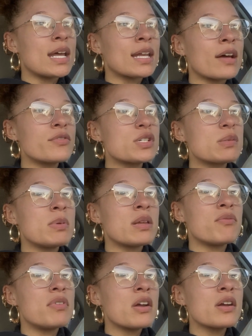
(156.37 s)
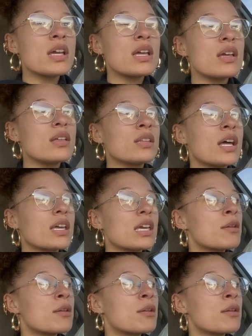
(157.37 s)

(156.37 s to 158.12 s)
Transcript: and i've just been very like